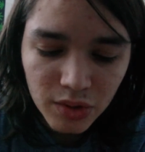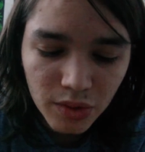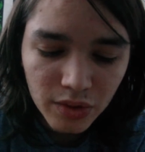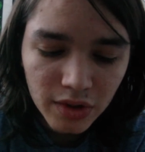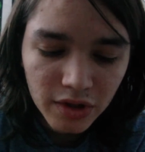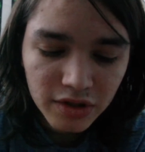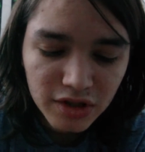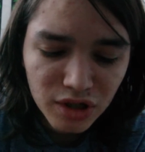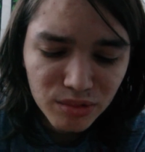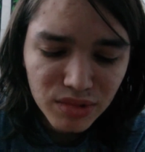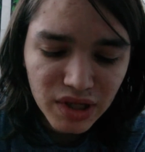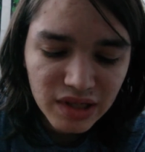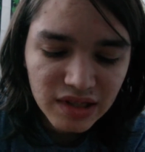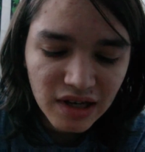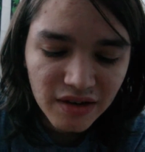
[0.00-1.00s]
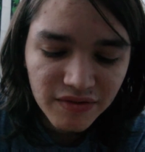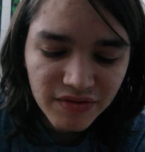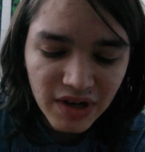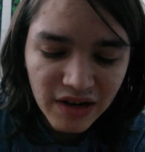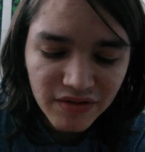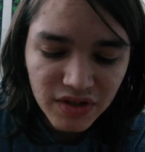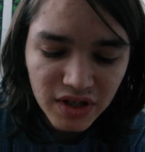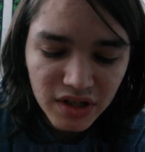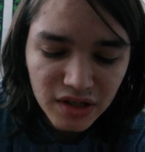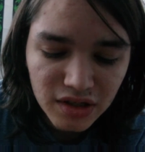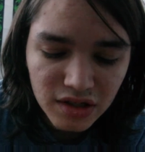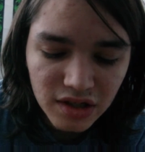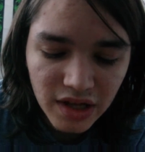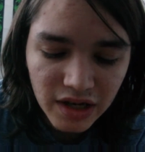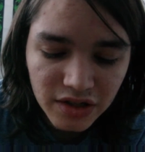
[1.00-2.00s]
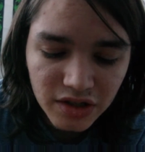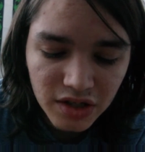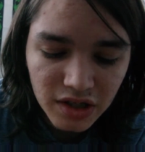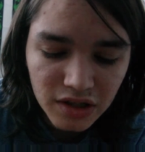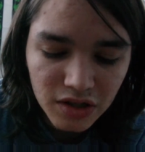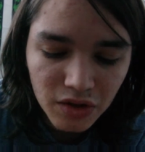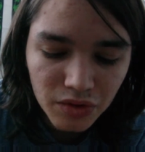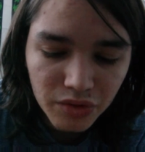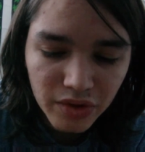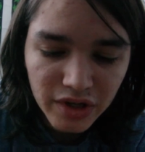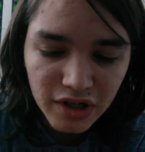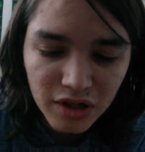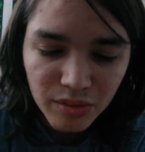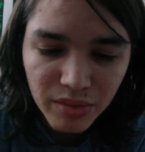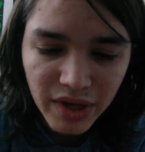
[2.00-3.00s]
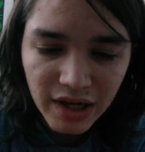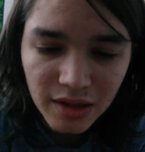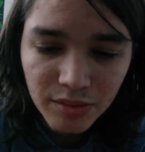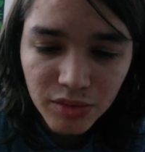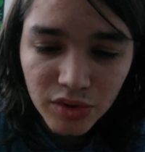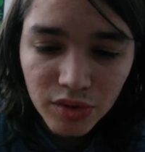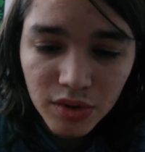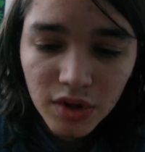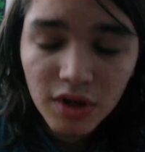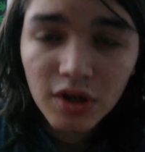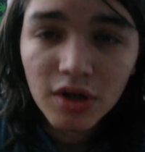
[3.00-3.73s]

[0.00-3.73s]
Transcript: or something like that. 510/Ego thread compatible.